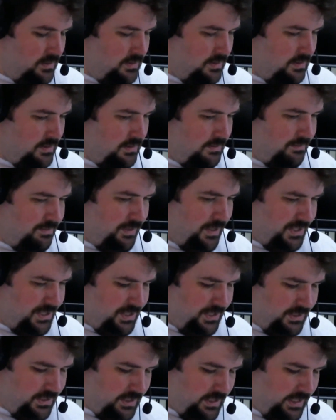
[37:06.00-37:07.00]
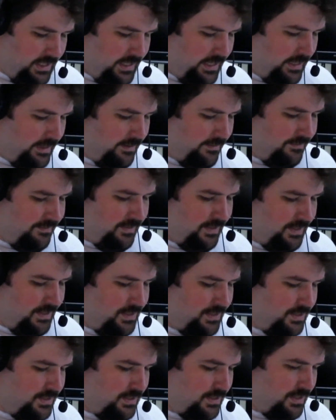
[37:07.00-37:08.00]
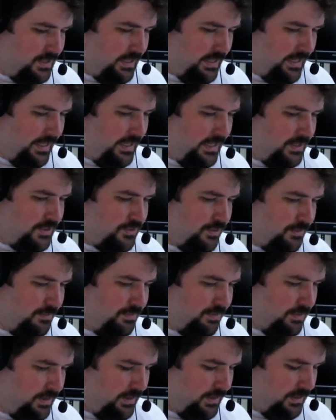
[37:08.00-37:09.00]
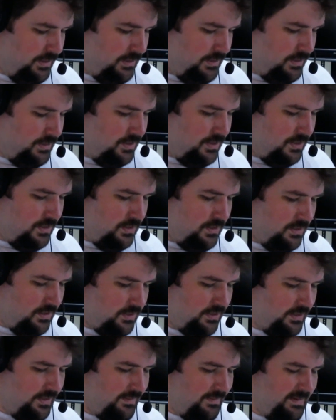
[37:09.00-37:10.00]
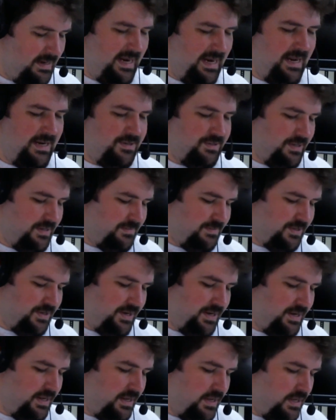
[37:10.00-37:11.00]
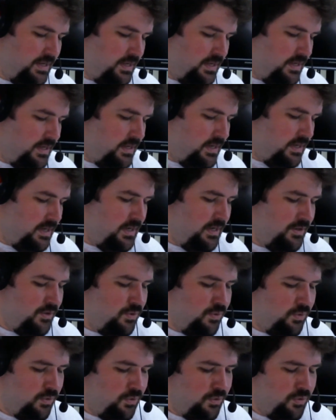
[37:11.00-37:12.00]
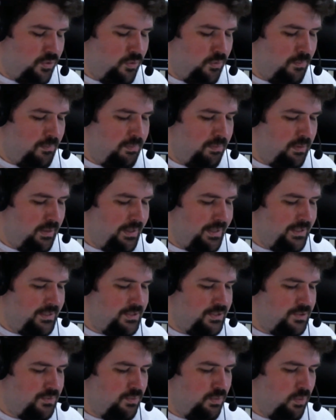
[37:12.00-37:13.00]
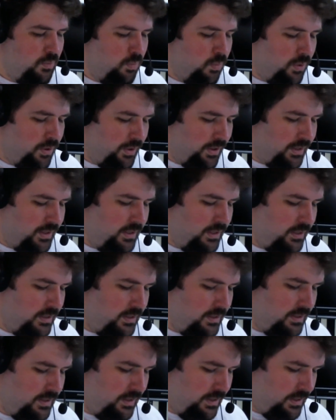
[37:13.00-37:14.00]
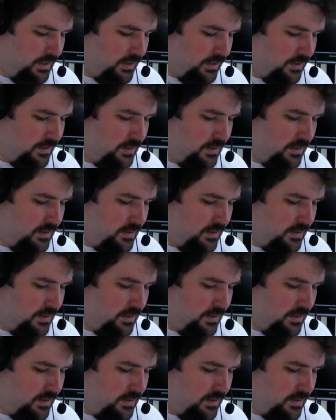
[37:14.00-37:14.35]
impression I have is that Android plugins, or not Android, I'm sorry, Google Chrome plugins will work in